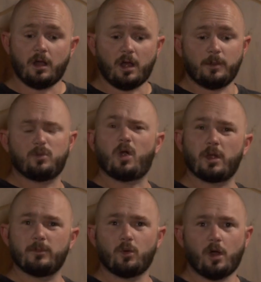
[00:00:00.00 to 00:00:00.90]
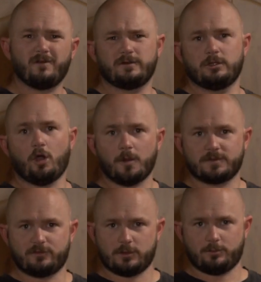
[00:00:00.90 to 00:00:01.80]
I'd probably more often
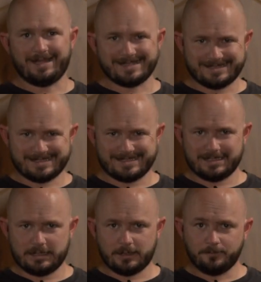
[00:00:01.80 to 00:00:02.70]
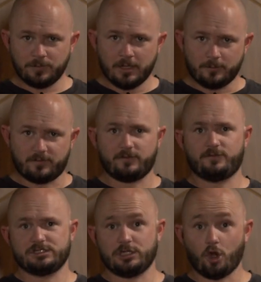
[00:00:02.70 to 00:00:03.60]
opt for the plastics in here. But if you're
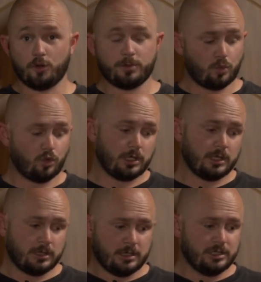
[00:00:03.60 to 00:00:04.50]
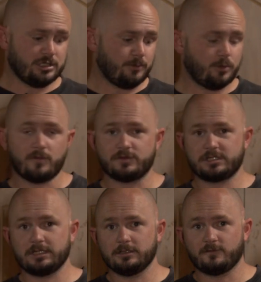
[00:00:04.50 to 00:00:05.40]
fishing open water, jump over
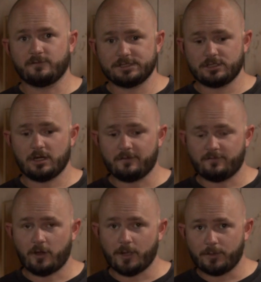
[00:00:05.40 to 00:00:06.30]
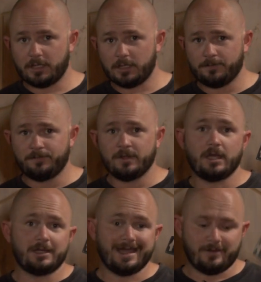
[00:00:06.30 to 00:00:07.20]
to your little Fishcraft vibe here
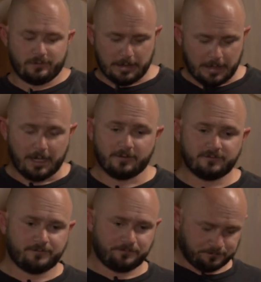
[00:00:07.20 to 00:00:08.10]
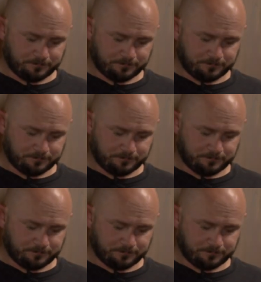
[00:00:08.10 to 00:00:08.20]
and you're having a laugh.